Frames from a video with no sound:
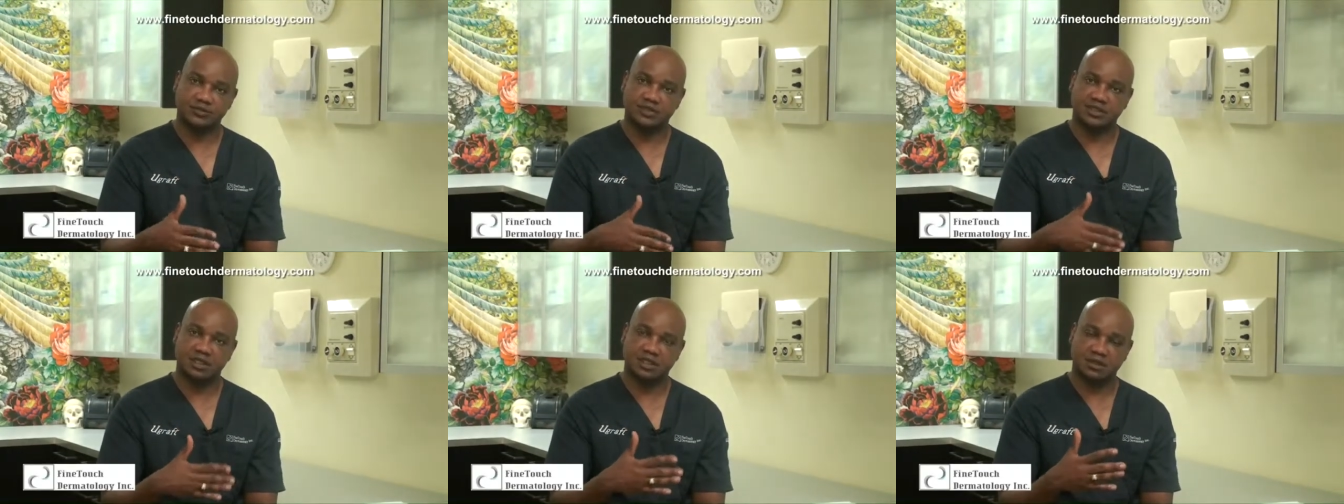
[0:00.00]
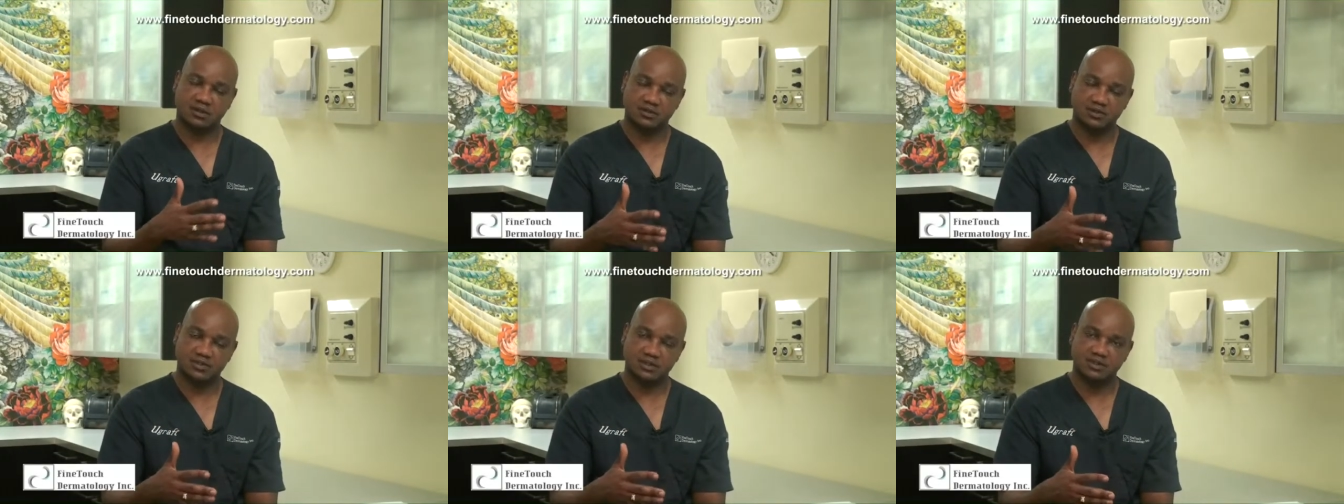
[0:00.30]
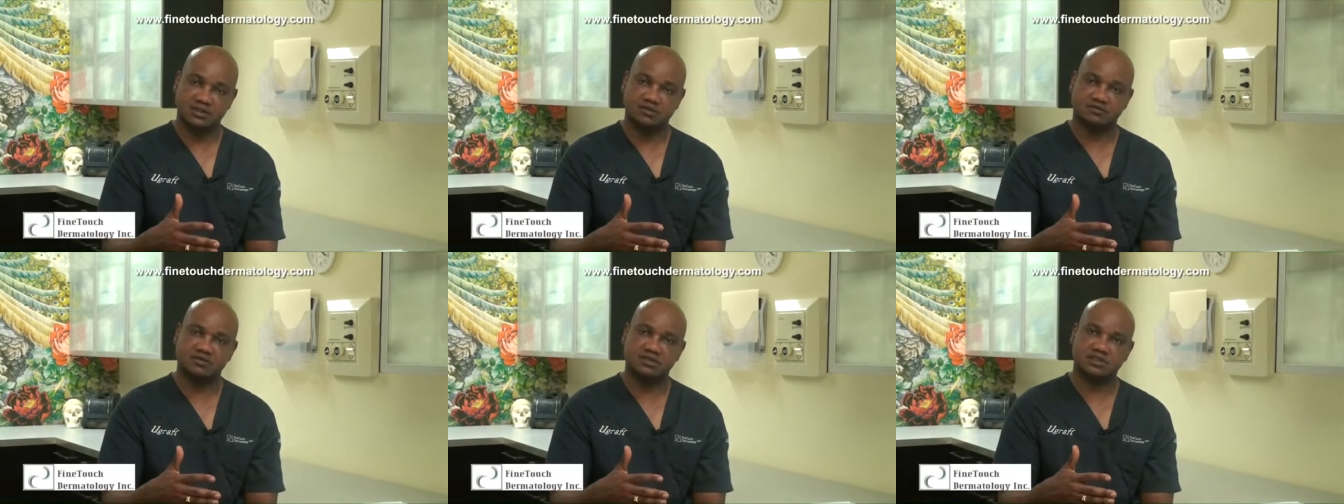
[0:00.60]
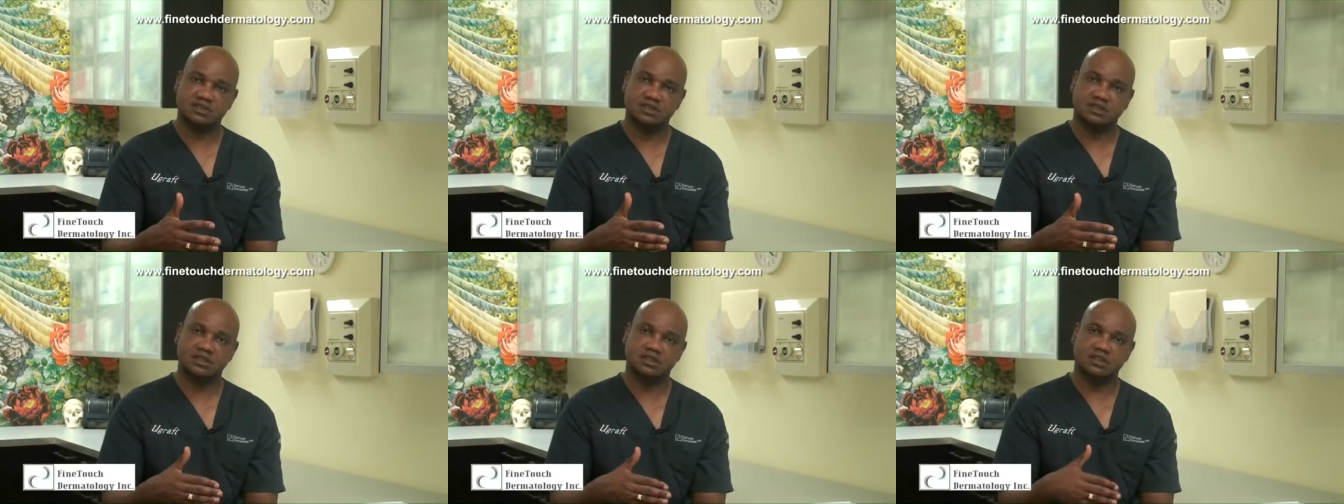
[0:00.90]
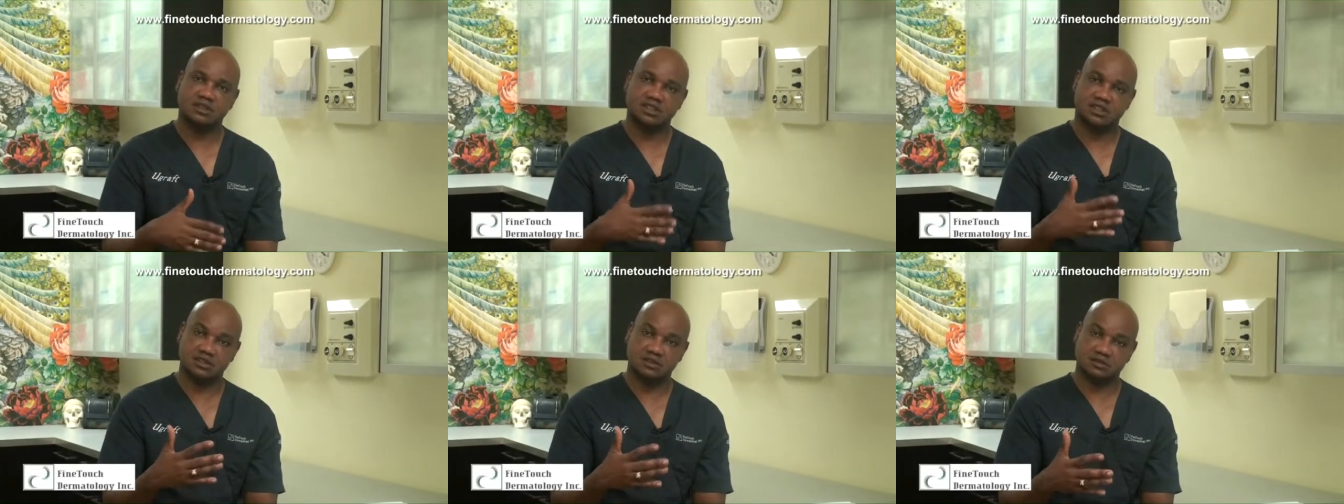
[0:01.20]
with necrosis of the
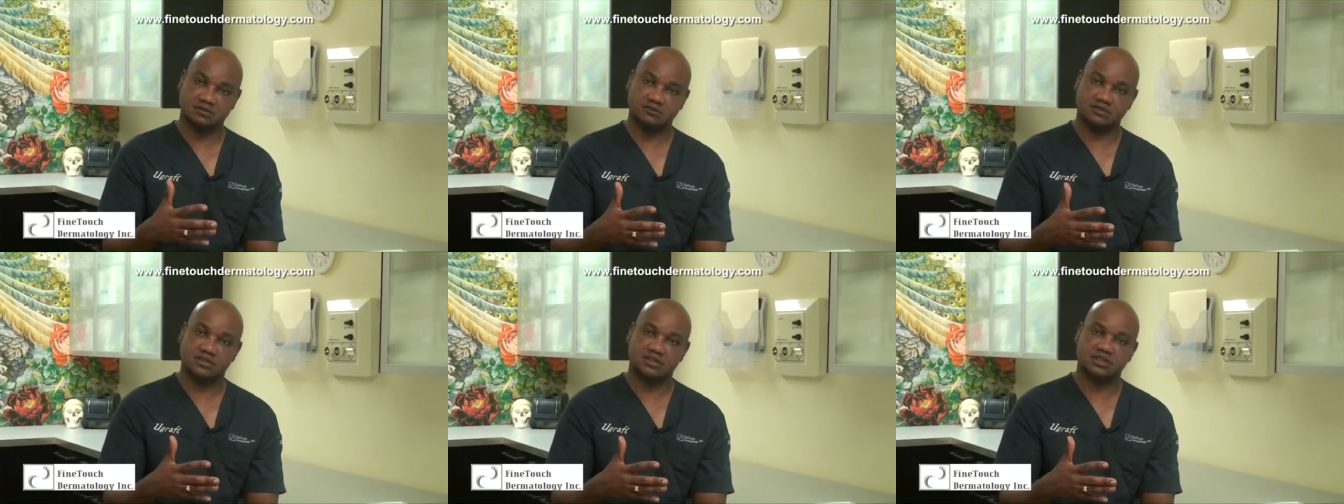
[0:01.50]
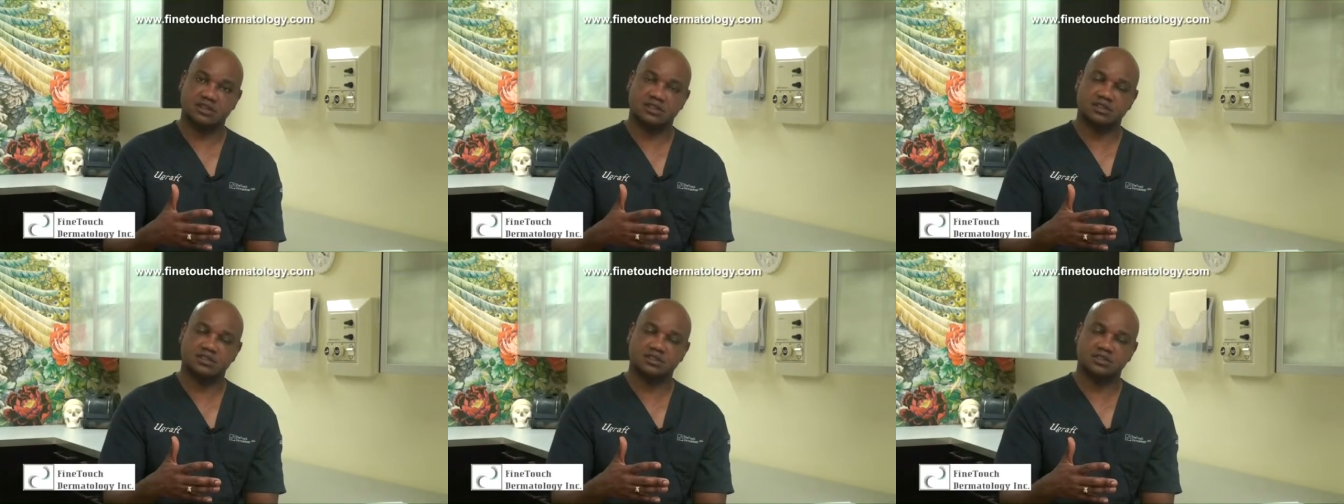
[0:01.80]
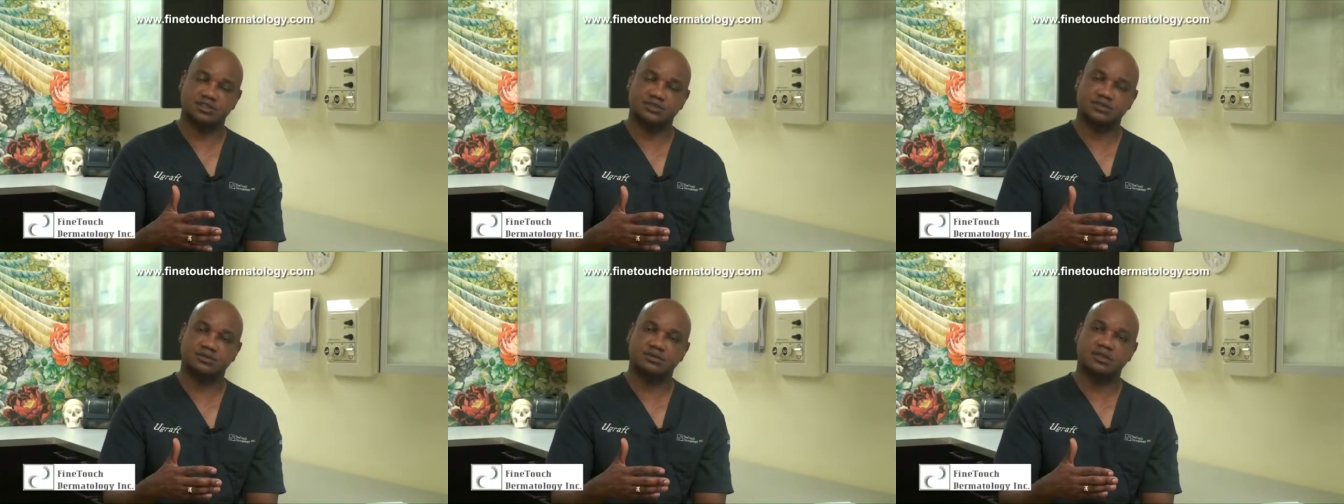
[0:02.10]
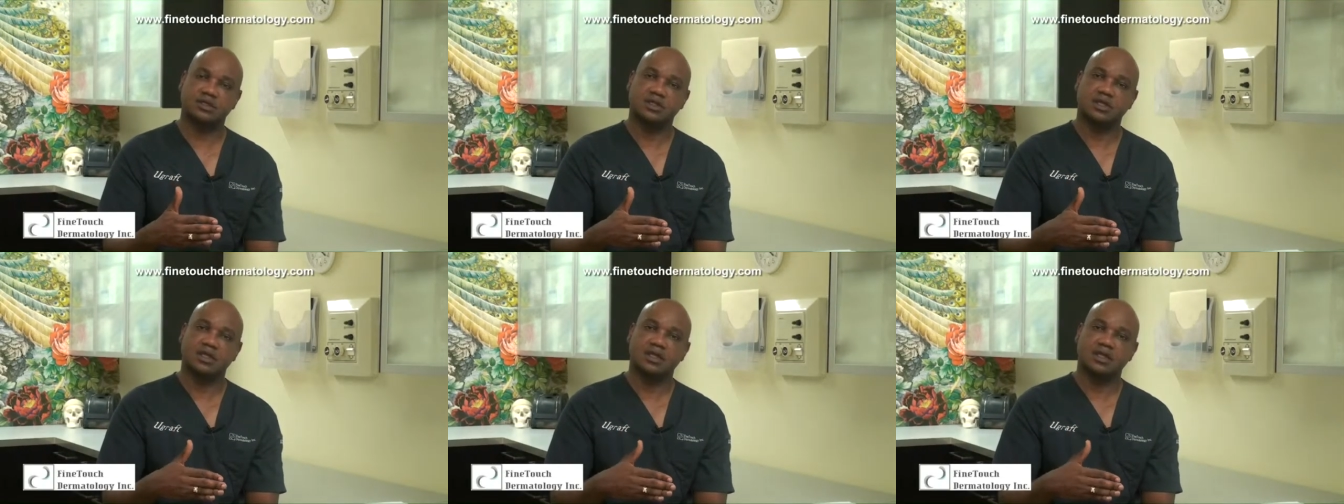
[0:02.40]
skin, death of the skin tissue,